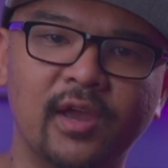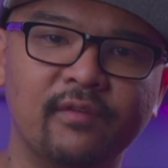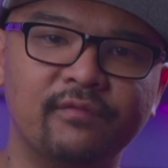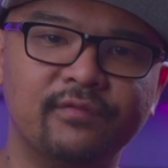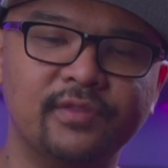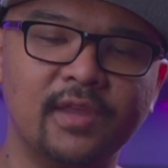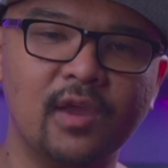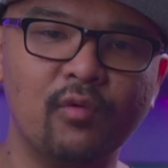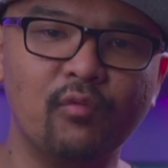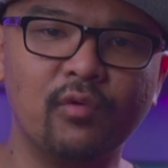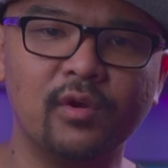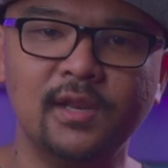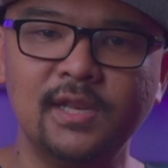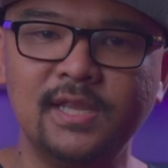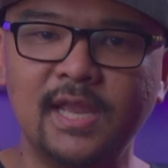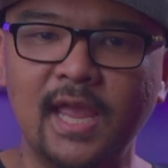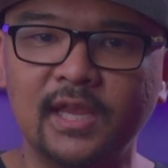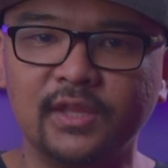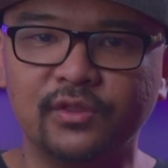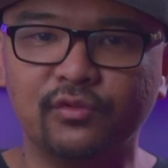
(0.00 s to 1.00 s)
if they were
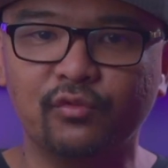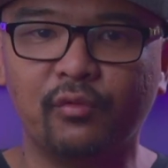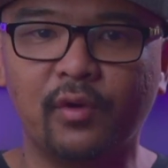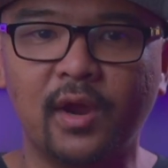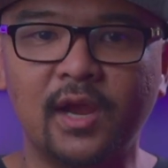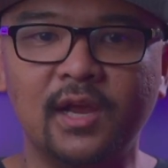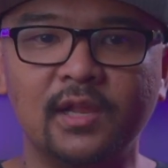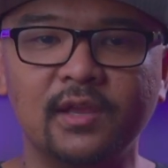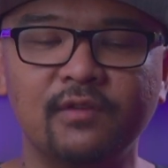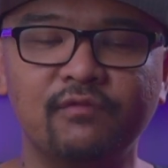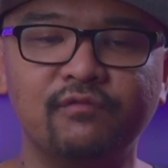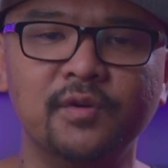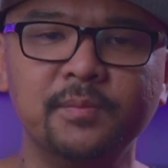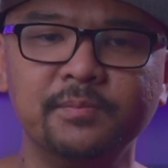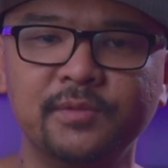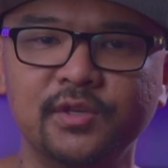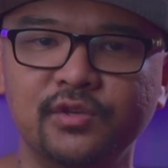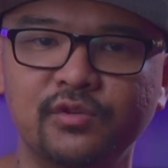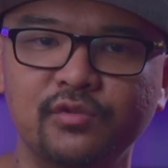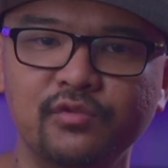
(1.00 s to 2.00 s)
linked directly from
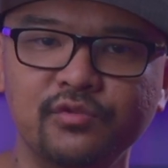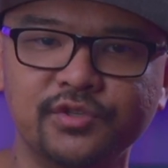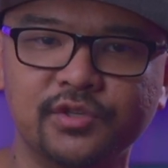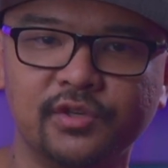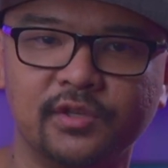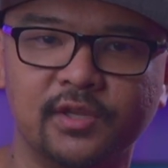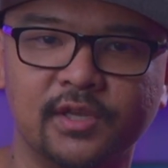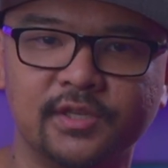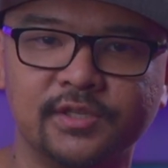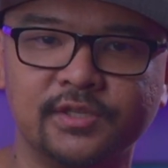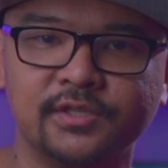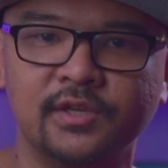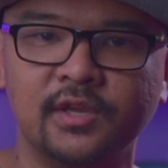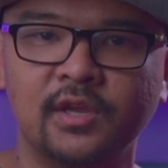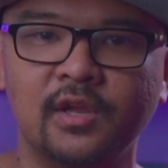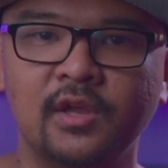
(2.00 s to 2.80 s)
the Userlist.